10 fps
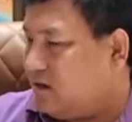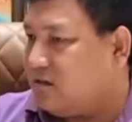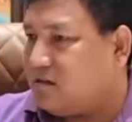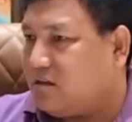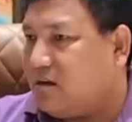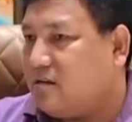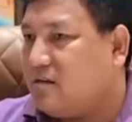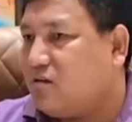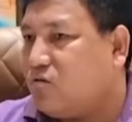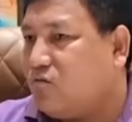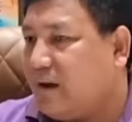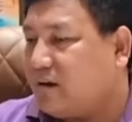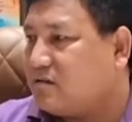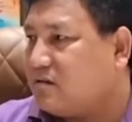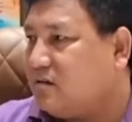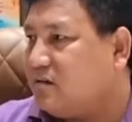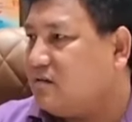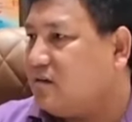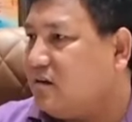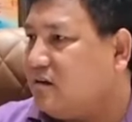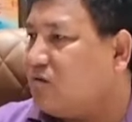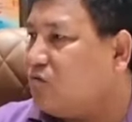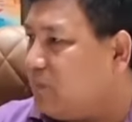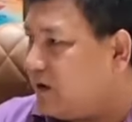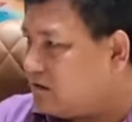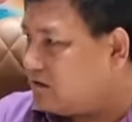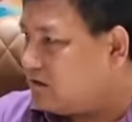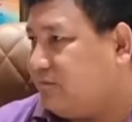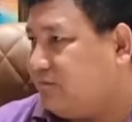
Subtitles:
It is the leader who makes, it is the leader who breaks.